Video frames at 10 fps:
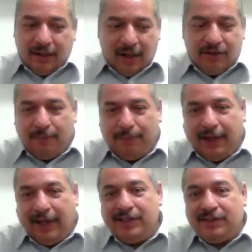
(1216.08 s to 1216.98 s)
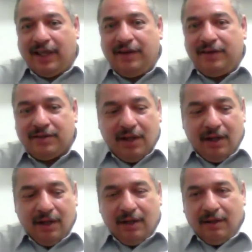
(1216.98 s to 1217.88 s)
At your beginning stages,
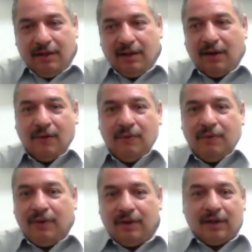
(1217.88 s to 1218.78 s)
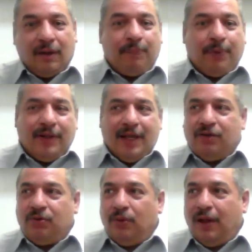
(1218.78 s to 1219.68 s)
you know, compare
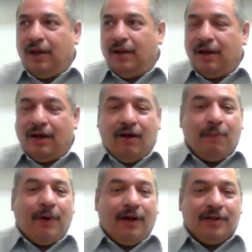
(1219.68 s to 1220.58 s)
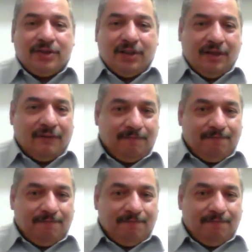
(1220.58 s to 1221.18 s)
that to an auto policy.